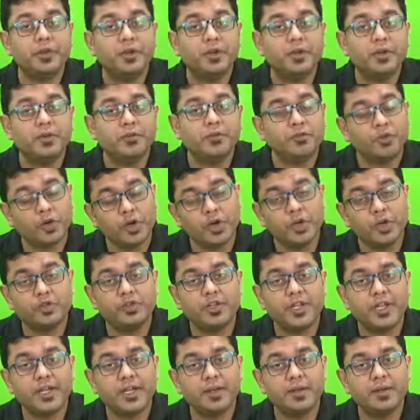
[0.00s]
What do you
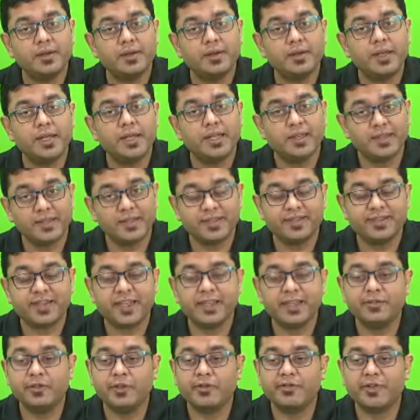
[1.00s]
think in this
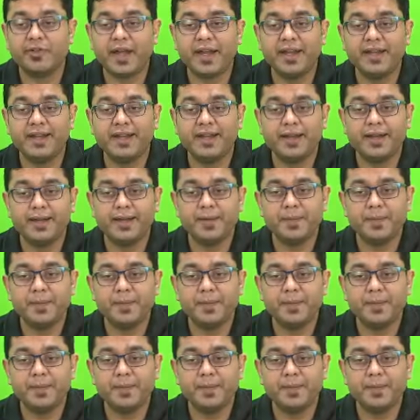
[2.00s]
case of high tide?